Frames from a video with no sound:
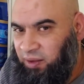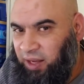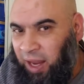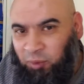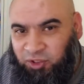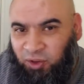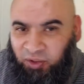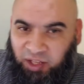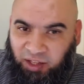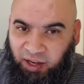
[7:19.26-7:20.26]
Amazon,
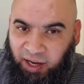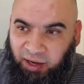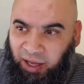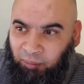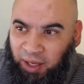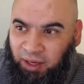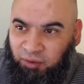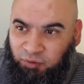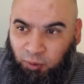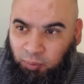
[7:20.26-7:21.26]
on the other hand, I'm
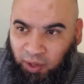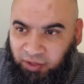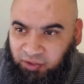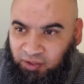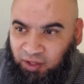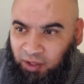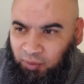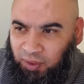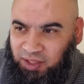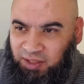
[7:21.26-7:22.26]
paying full price,
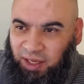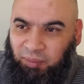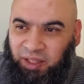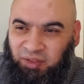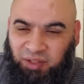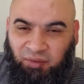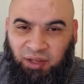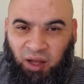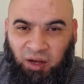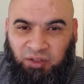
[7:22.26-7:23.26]
which is I believe
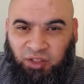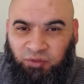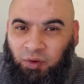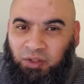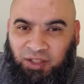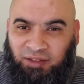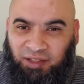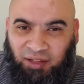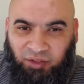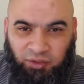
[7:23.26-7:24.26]

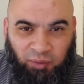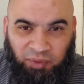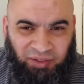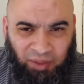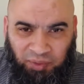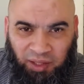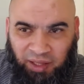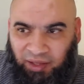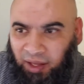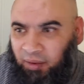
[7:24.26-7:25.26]
$7.14 or something
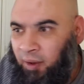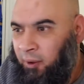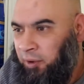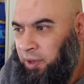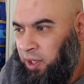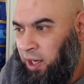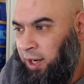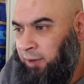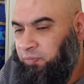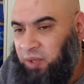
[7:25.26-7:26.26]
like that.
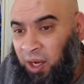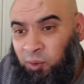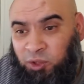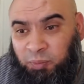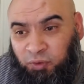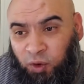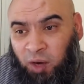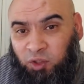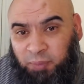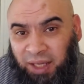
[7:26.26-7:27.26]
Before I
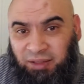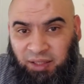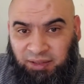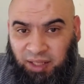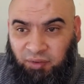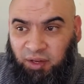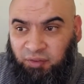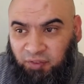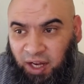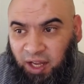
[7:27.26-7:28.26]
was paying
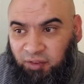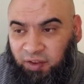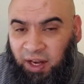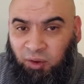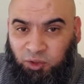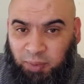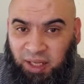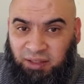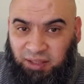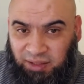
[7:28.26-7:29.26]
$6.75, and I was
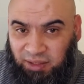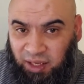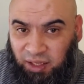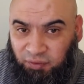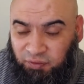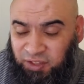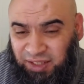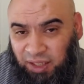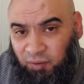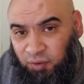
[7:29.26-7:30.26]
paying
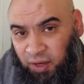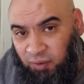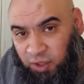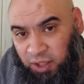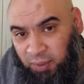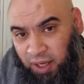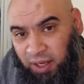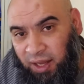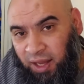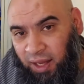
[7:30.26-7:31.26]
$6.75 on
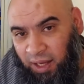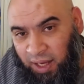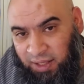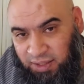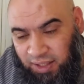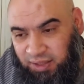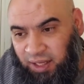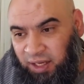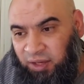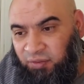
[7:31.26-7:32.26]
eBay and
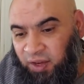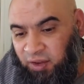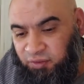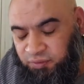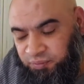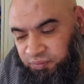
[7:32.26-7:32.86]
$6.95